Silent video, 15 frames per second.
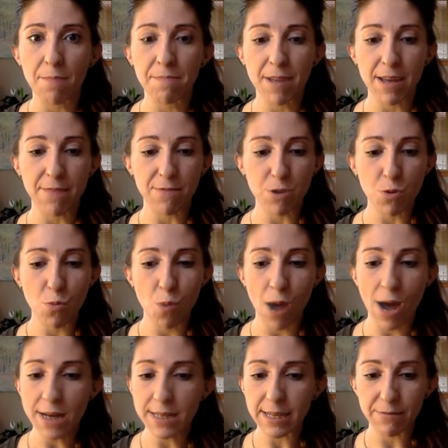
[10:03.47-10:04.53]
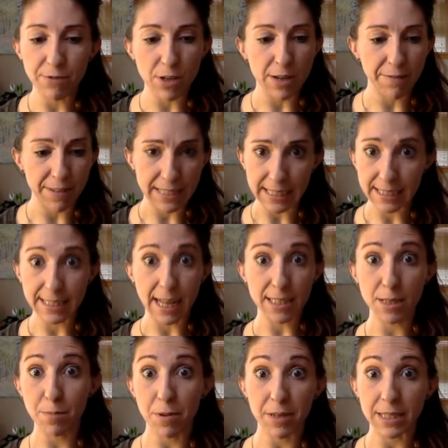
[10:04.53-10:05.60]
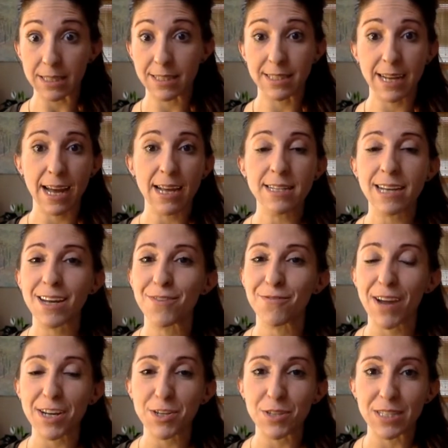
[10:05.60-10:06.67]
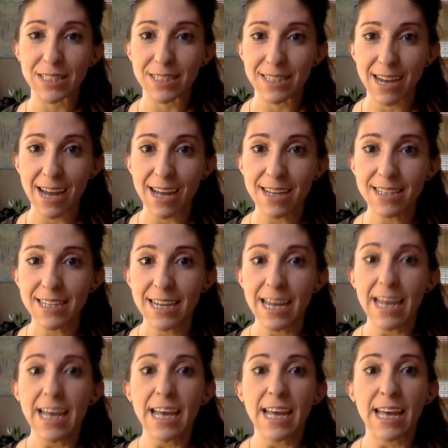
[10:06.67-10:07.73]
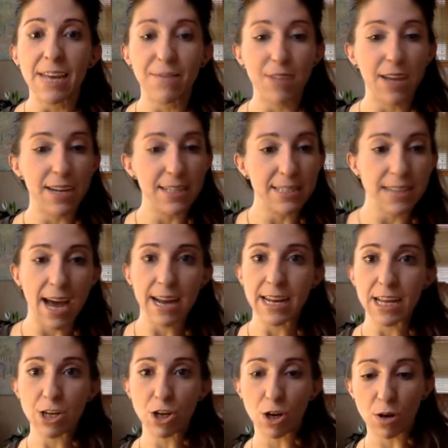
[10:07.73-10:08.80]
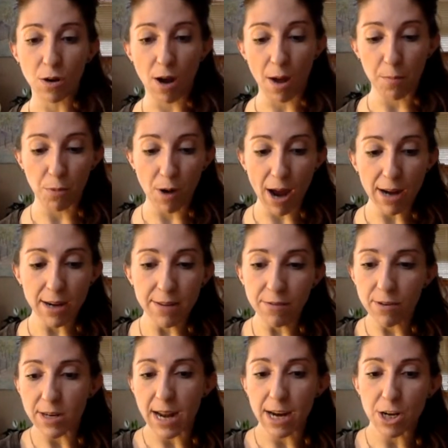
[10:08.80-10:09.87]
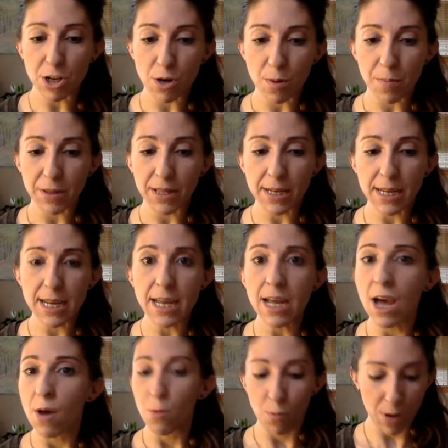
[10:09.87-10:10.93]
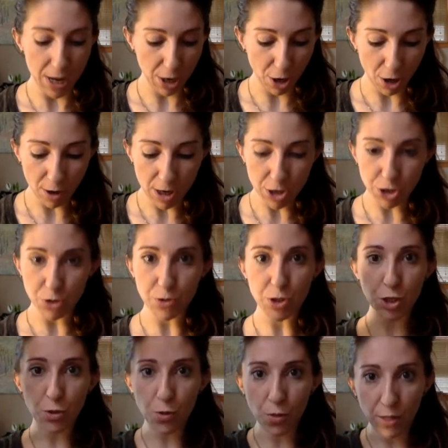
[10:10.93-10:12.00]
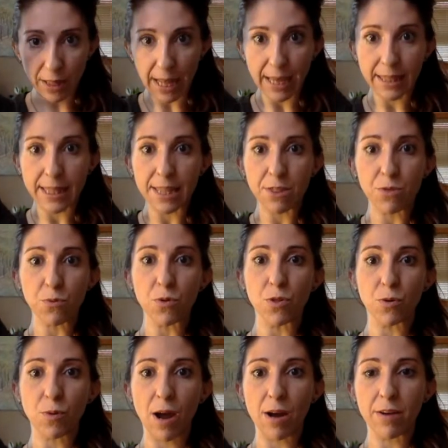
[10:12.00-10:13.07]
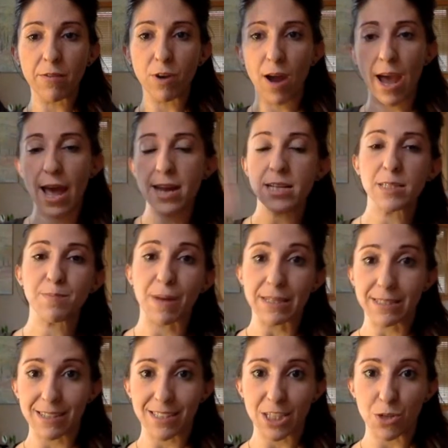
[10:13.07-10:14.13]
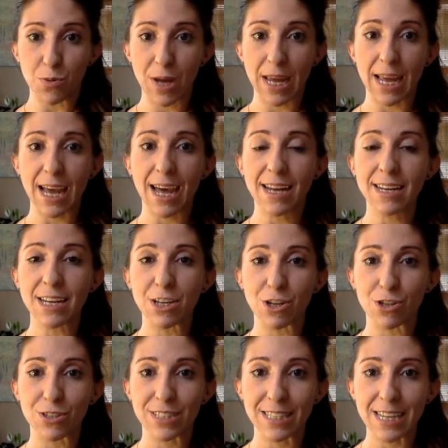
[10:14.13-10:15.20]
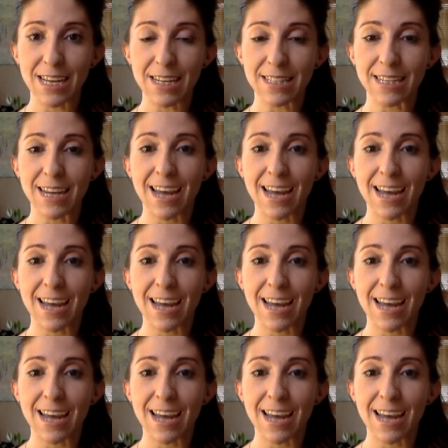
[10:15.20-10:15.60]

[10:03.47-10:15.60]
if you want, if it's accessible to stand, I invite you to stand. If that is not in your prerogative or not at your ability, we encourage you to lengthen through the crown of your head as best as you can in your seat.